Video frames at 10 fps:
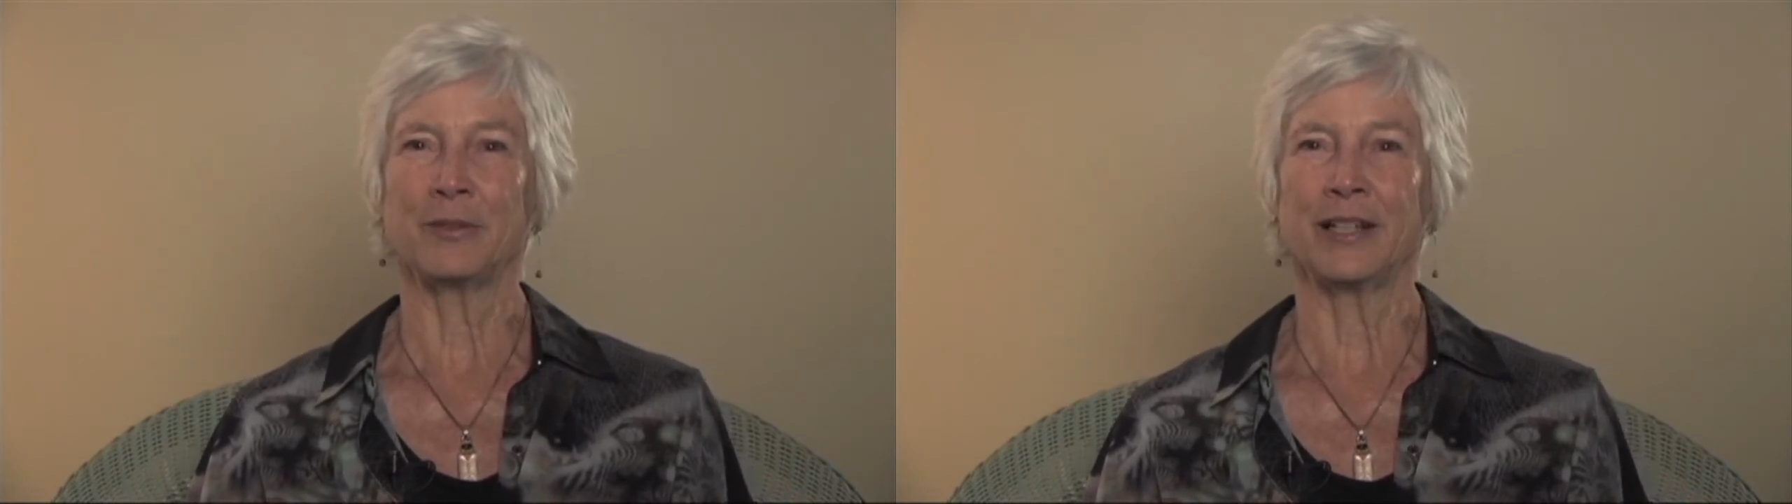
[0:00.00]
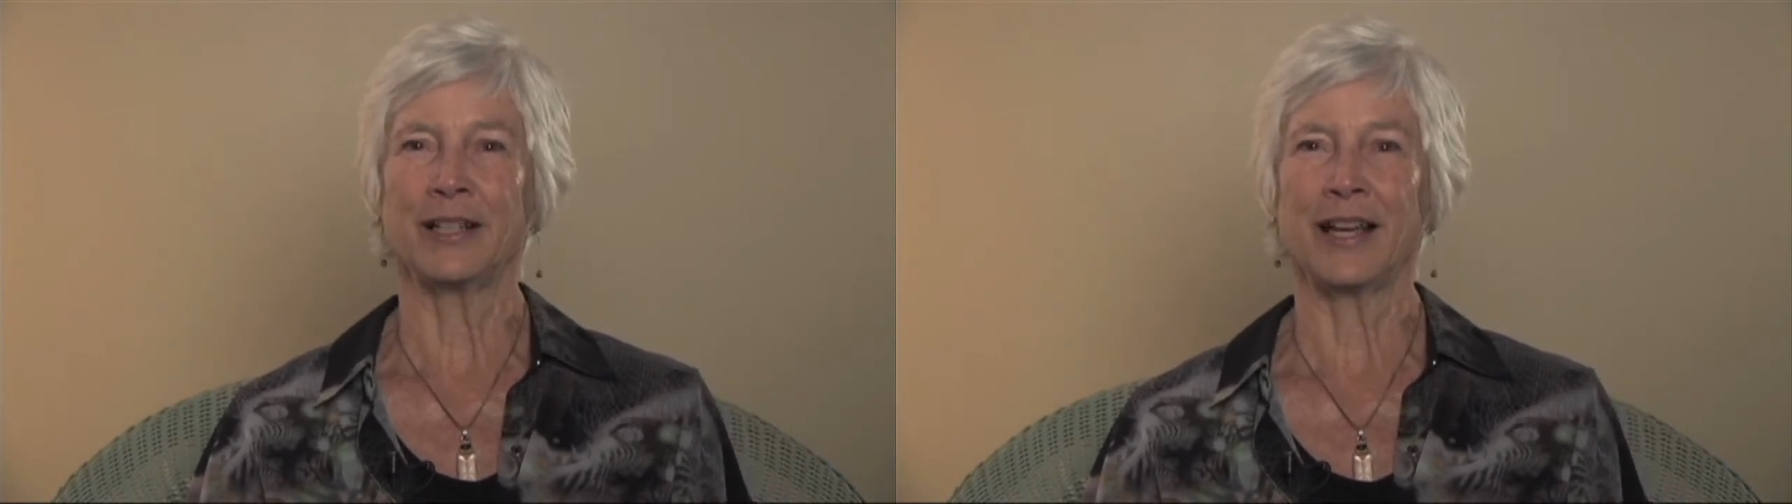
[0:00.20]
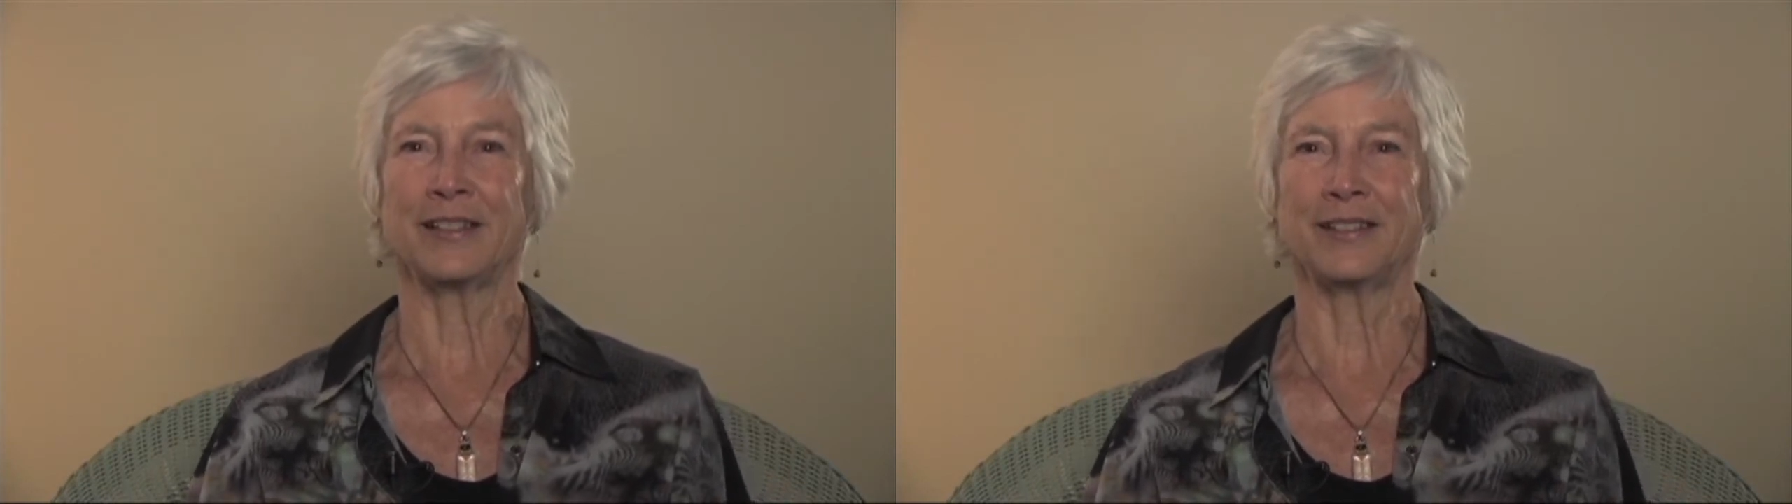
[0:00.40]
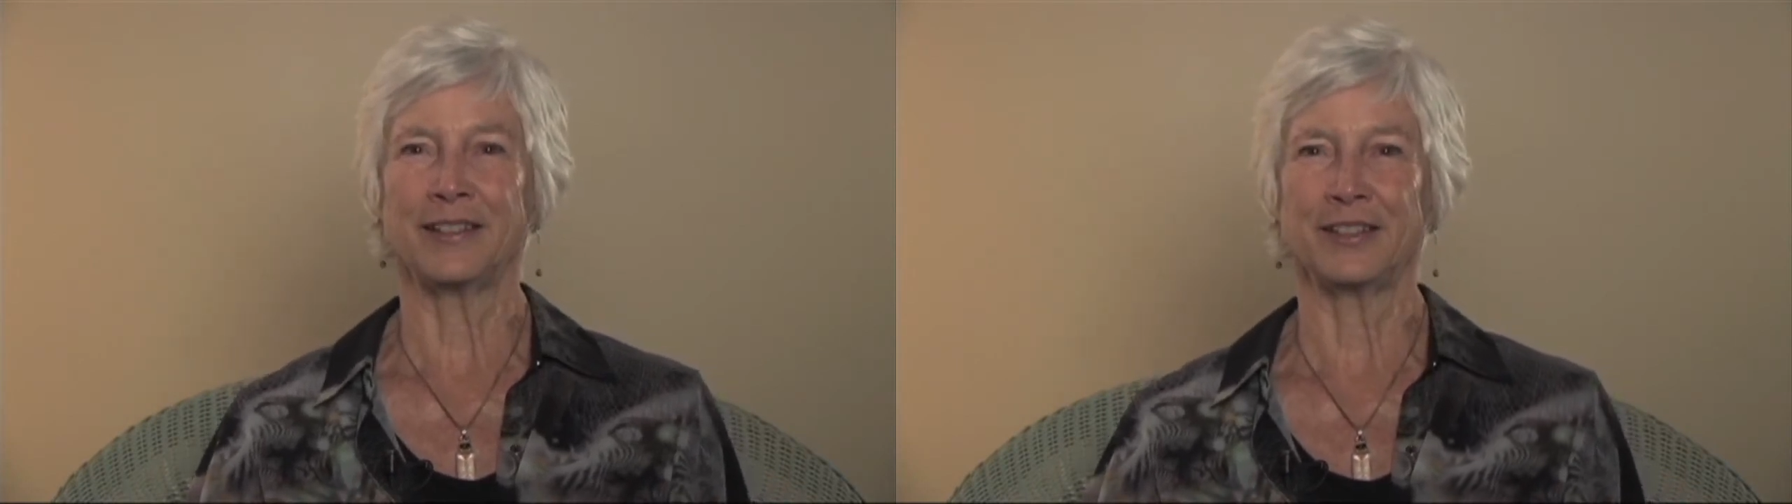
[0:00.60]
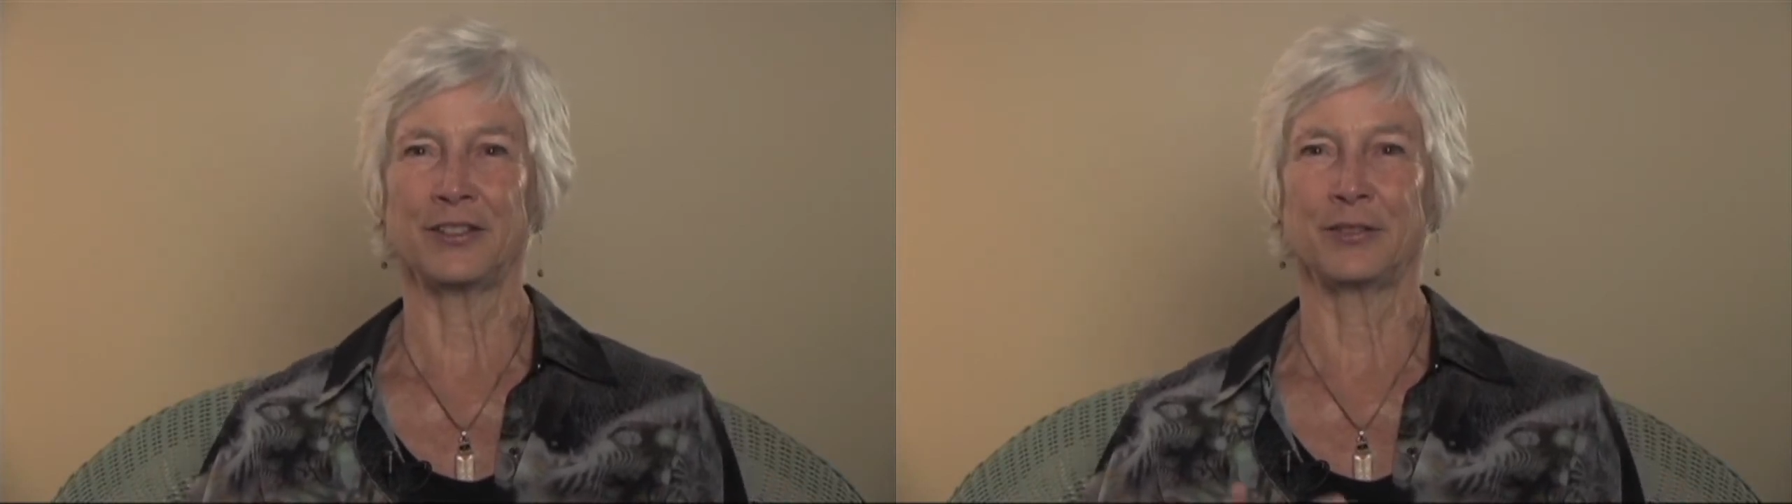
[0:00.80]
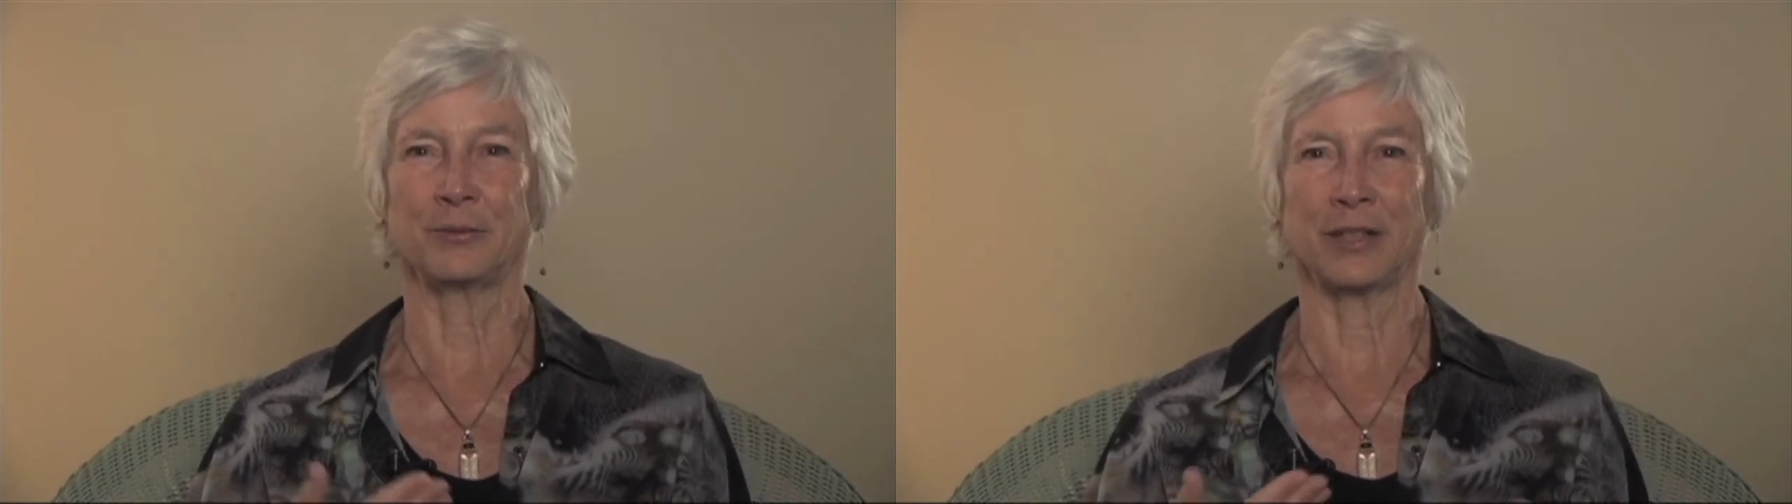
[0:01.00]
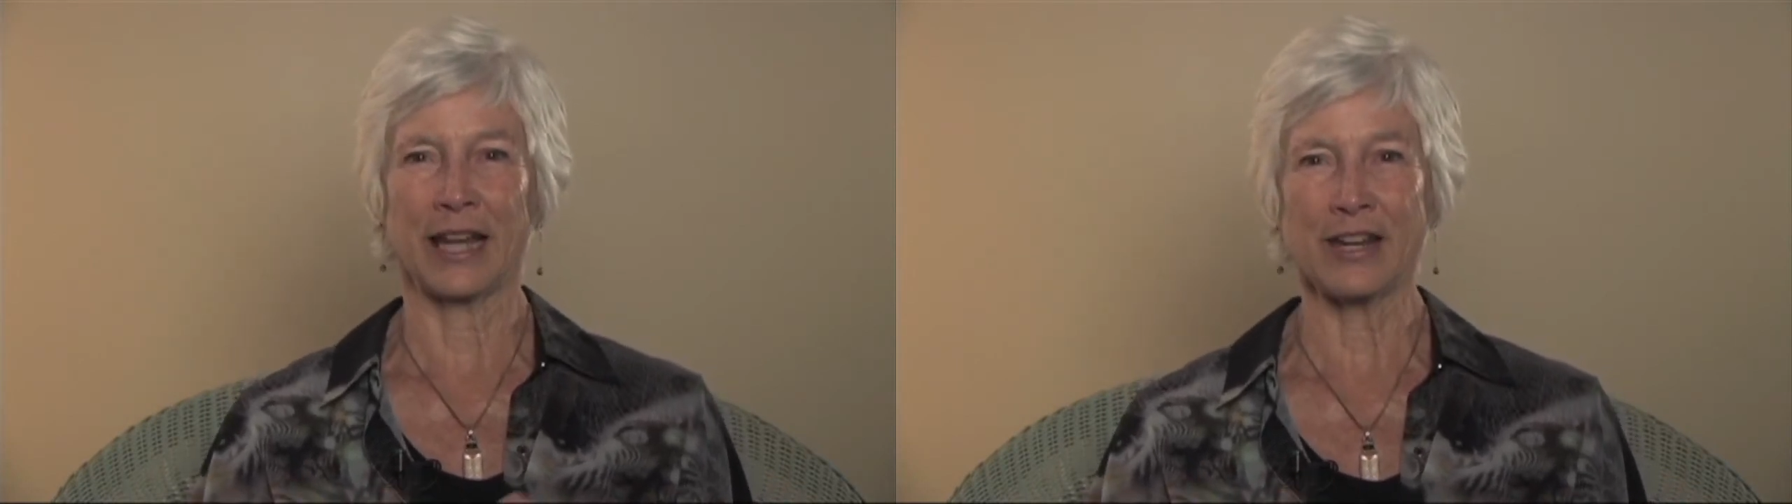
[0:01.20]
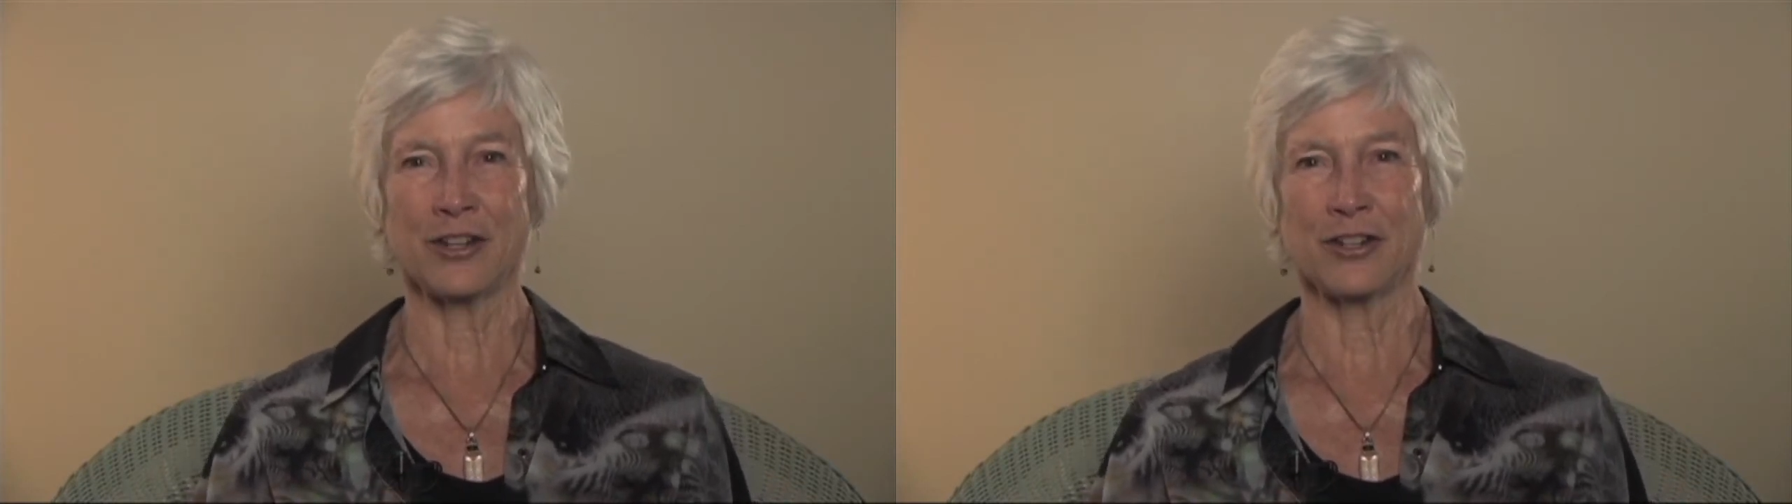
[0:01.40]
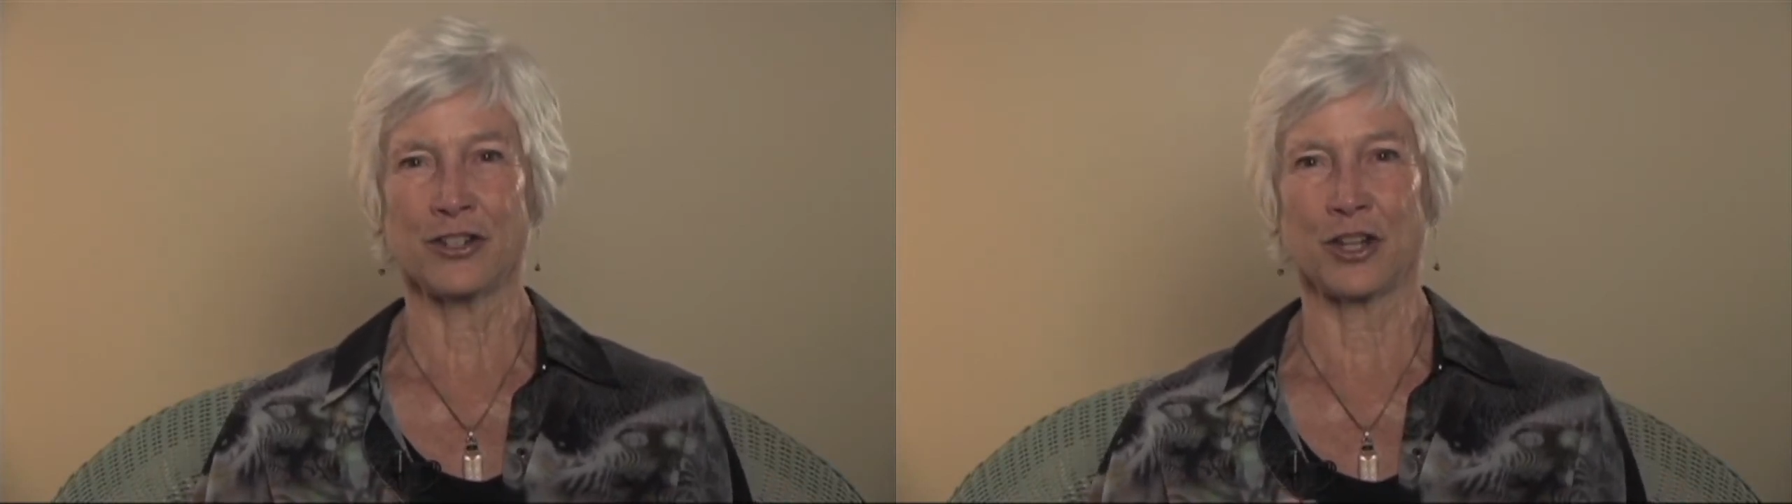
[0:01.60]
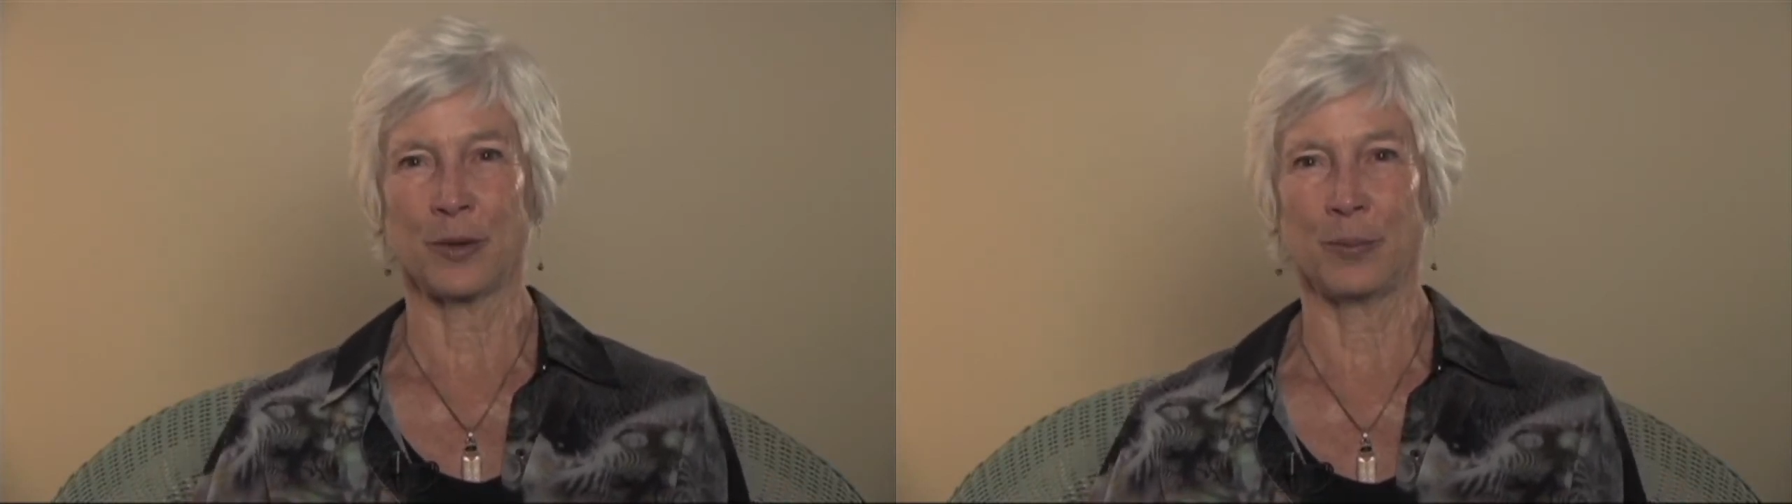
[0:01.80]
realize that this
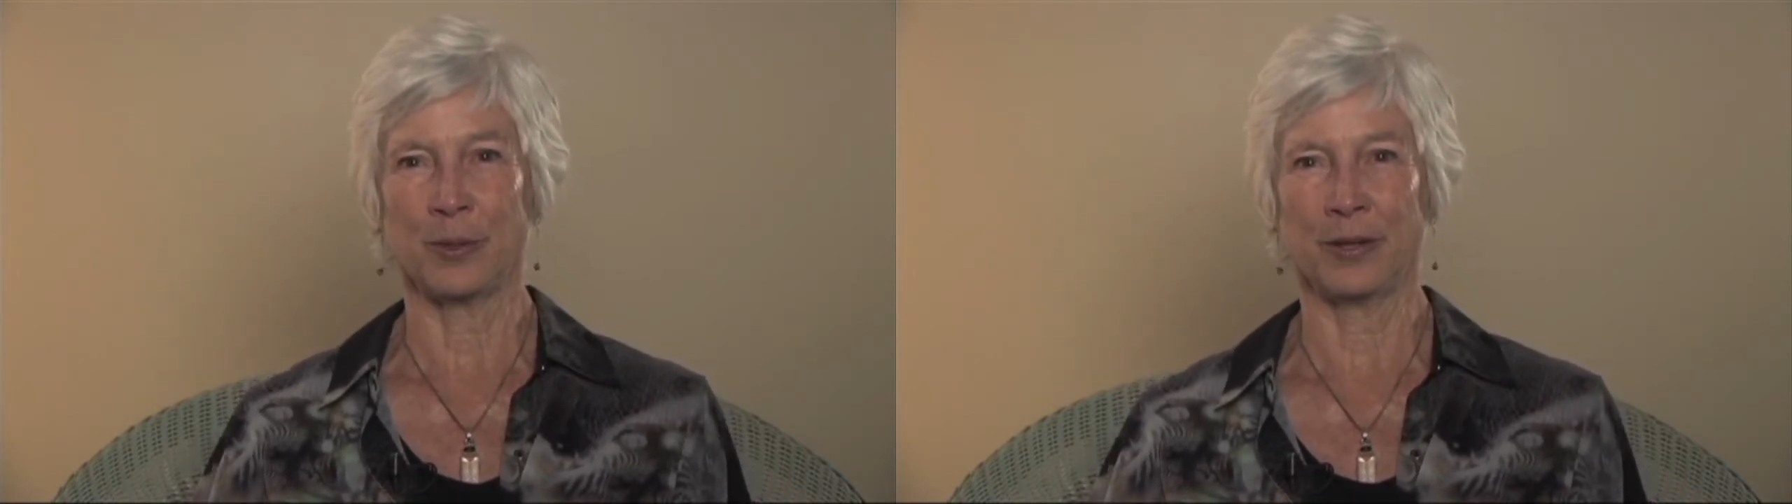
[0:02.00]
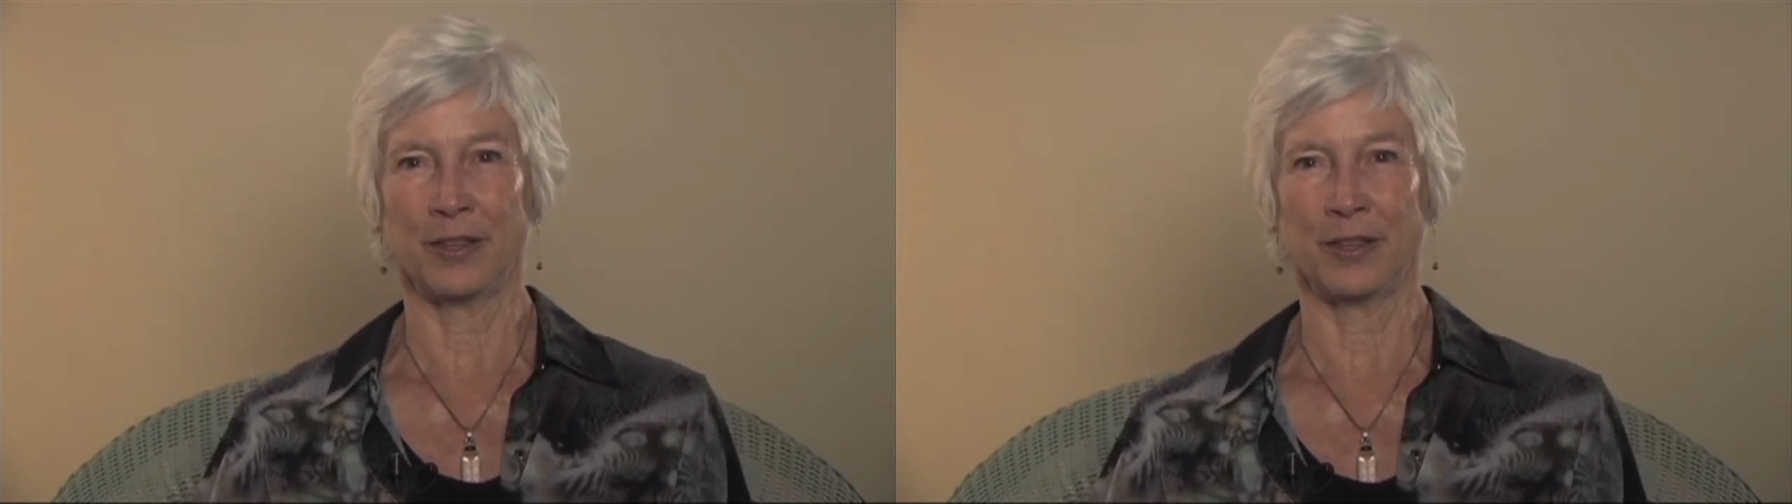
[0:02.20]
relationship